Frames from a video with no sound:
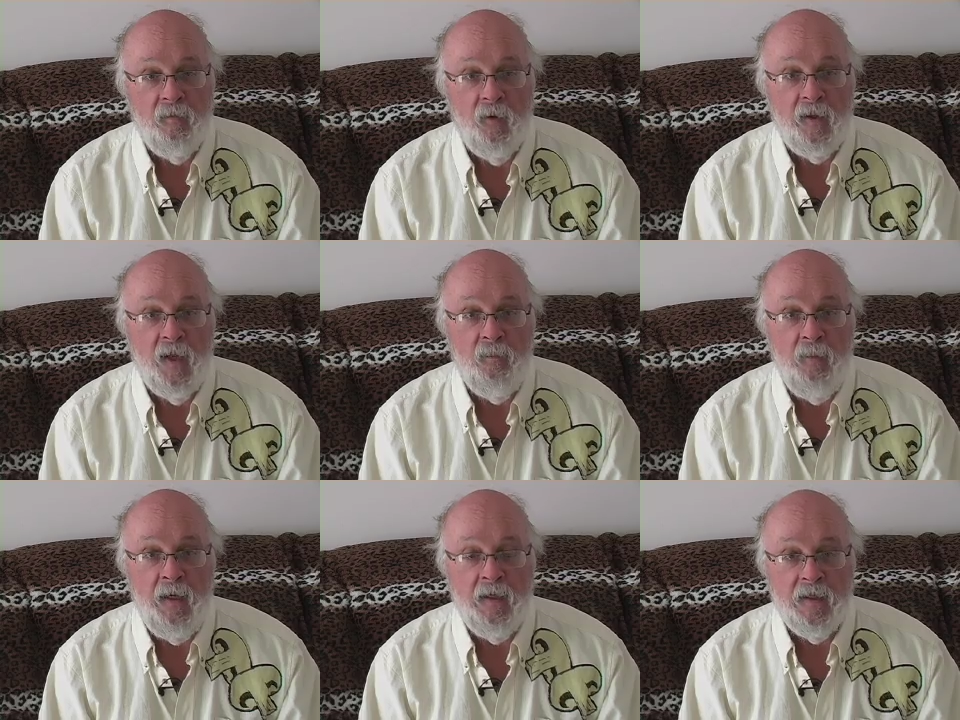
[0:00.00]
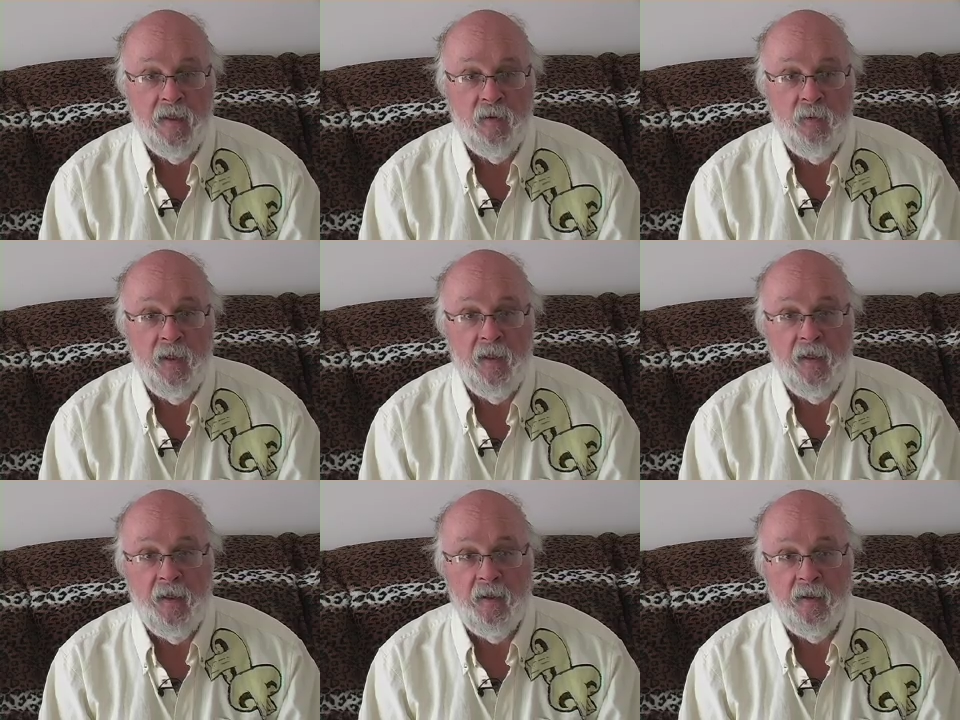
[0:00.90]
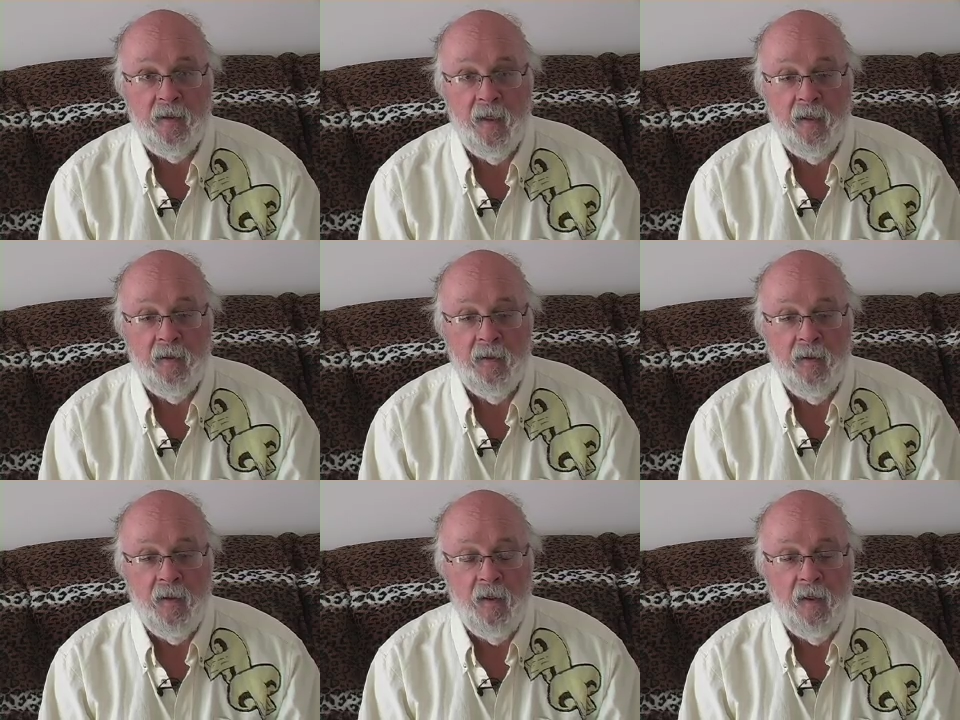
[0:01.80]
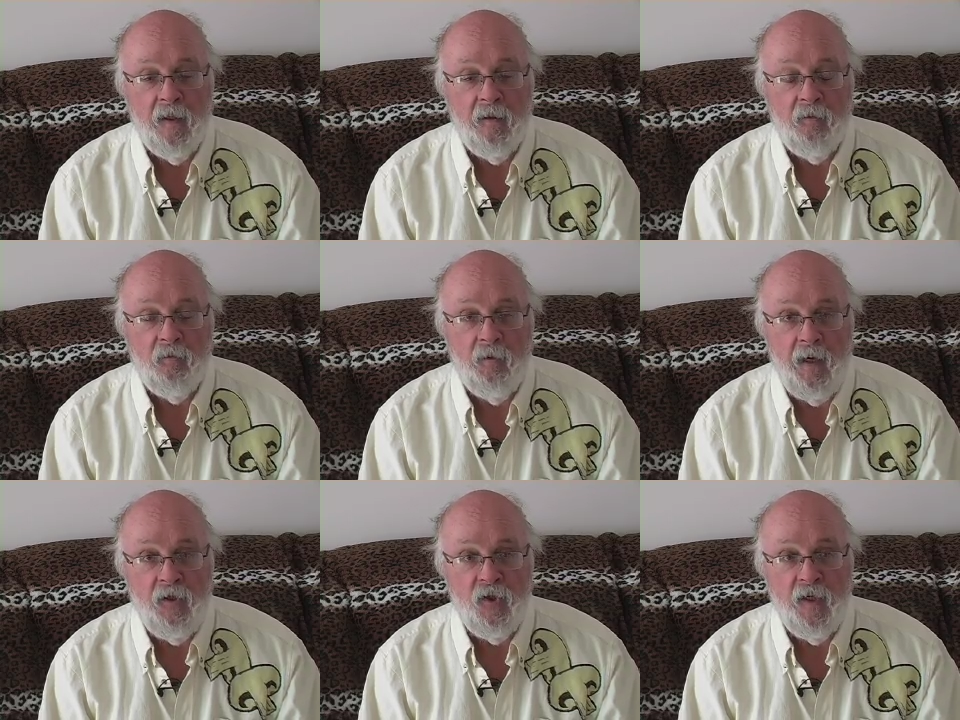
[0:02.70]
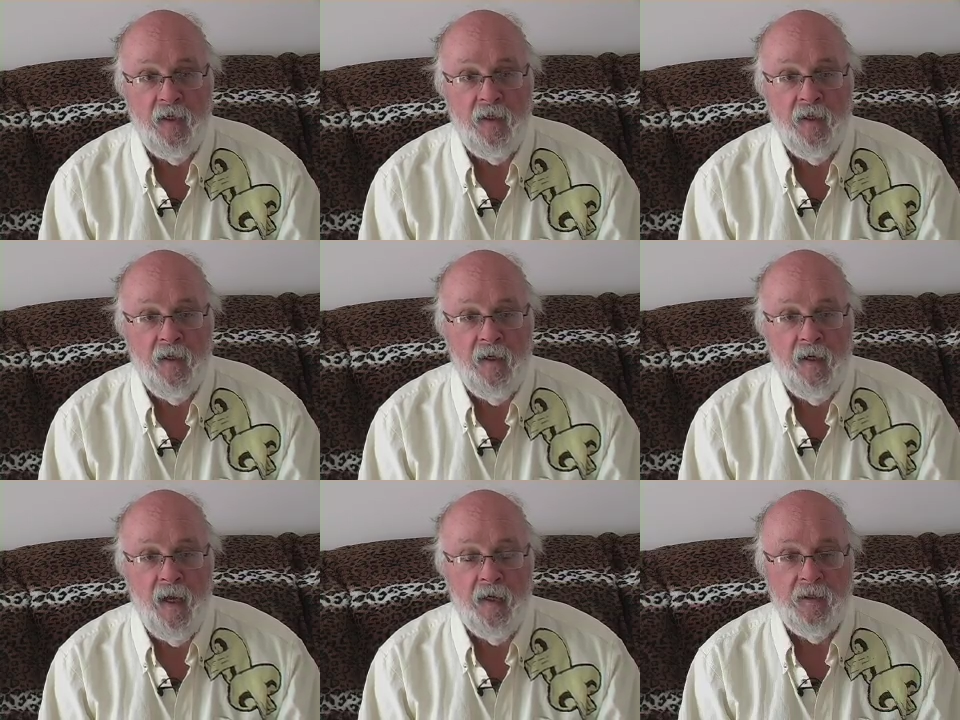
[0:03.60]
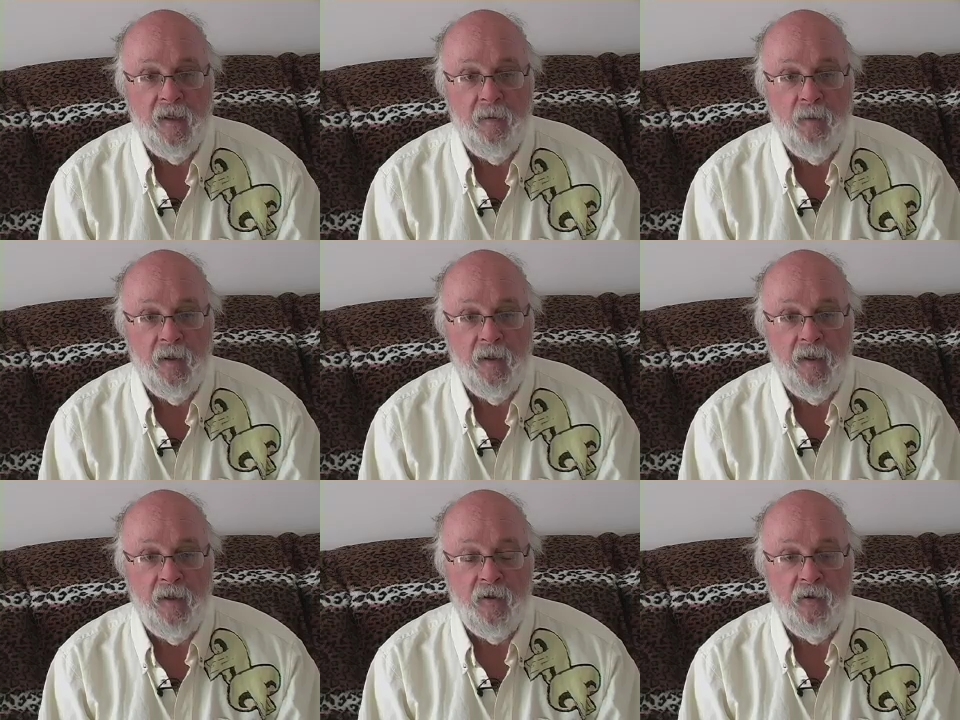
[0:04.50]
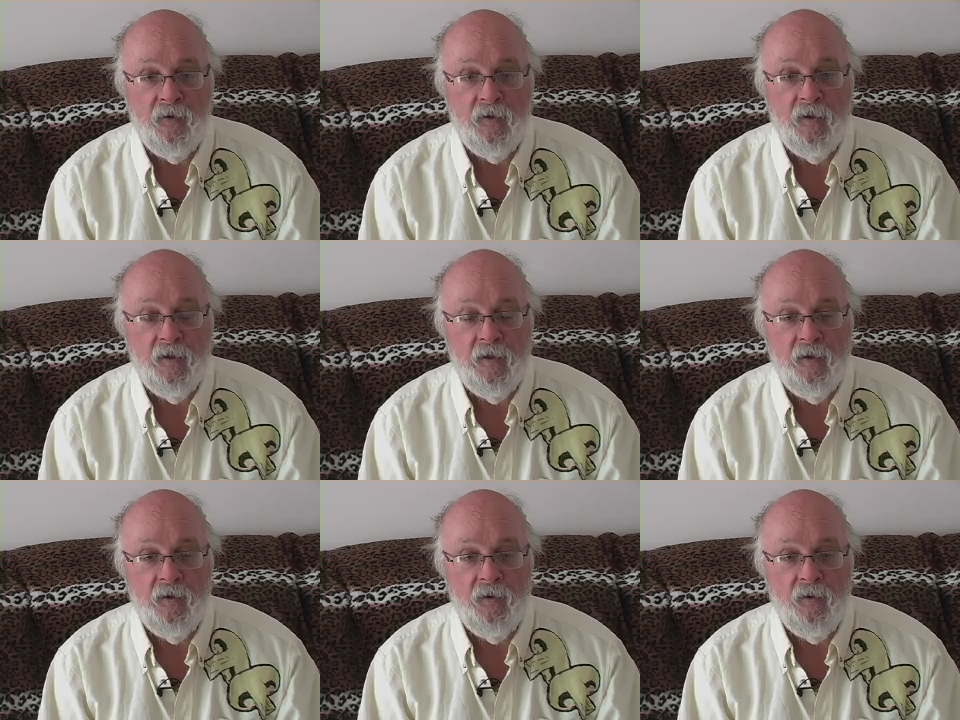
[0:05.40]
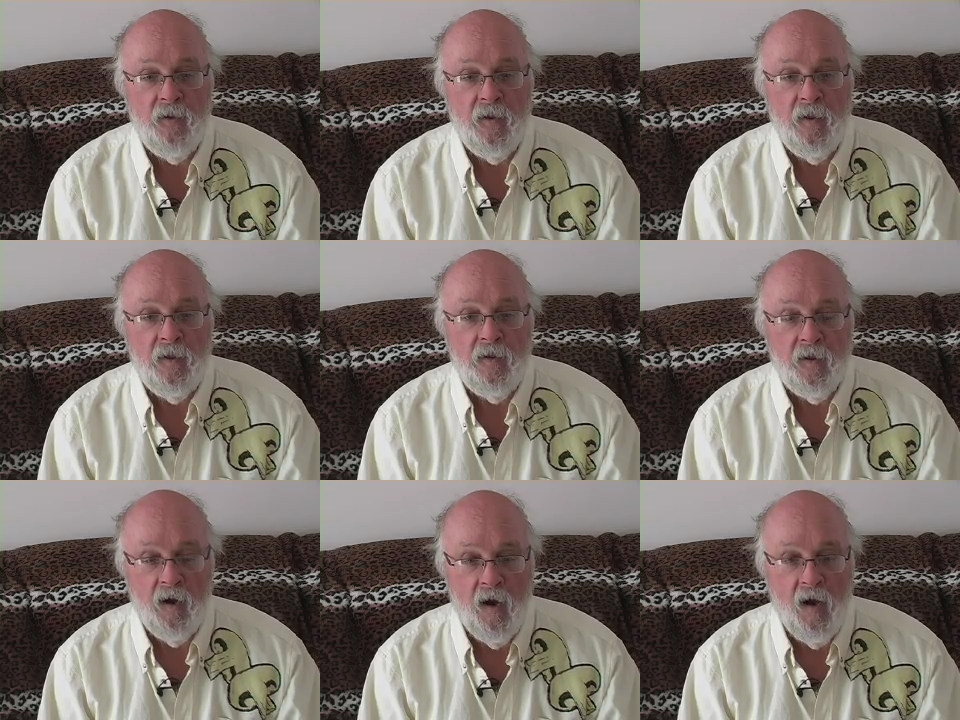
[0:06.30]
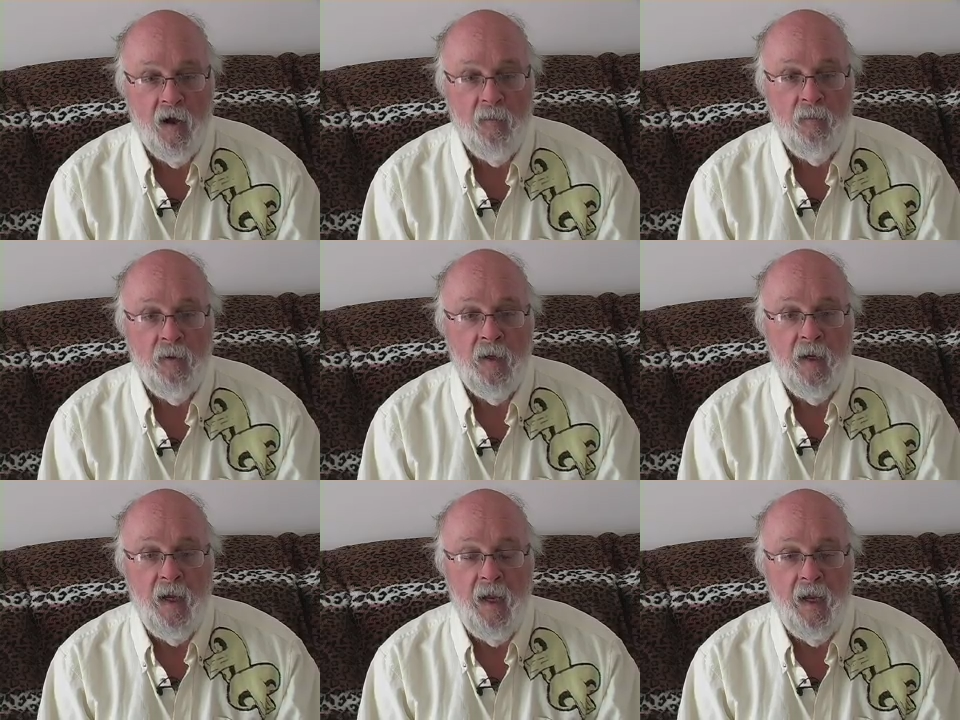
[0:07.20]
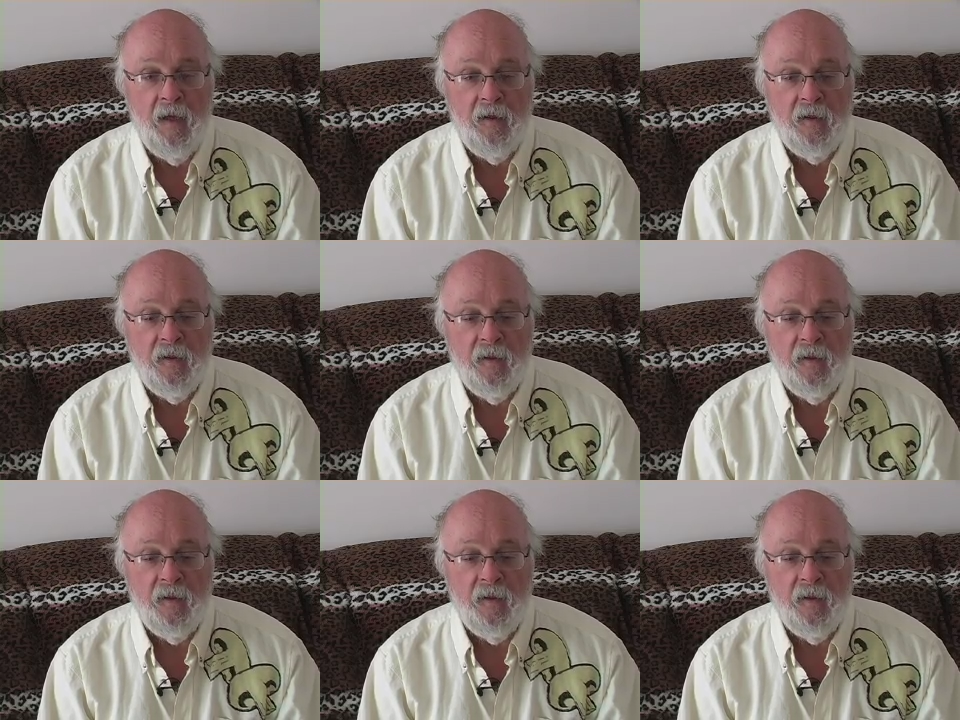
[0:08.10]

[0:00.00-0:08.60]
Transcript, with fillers: what that means is really is that uh, reishi has the ability to, uh, to, to calm and,